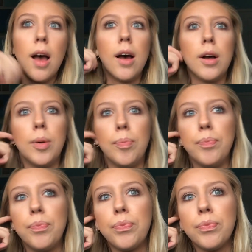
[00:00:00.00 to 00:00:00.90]

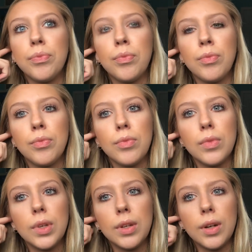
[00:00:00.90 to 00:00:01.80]

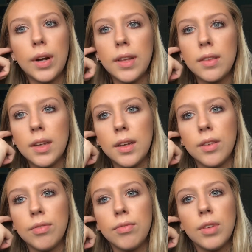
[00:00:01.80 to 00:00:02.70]
You know, I think
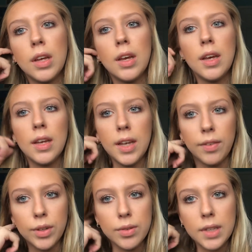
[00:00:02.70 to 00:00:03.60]
if
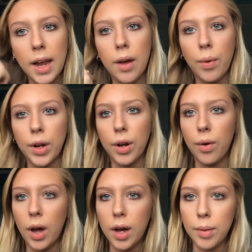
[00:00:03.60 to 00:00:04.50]
you say I want to
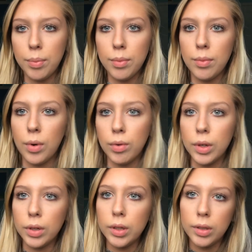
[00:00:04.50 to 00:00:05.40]
go up
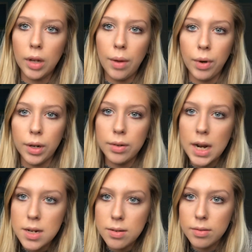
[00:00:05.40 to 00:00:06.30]
or I want to go
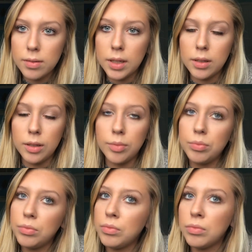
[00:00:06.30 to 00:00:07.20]
down, they'll
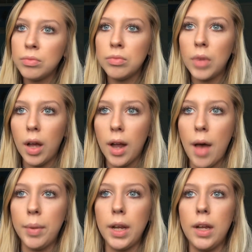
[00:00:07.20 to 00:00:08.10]

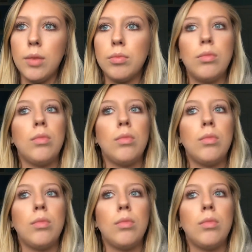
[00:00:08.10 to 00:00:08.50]
accommodate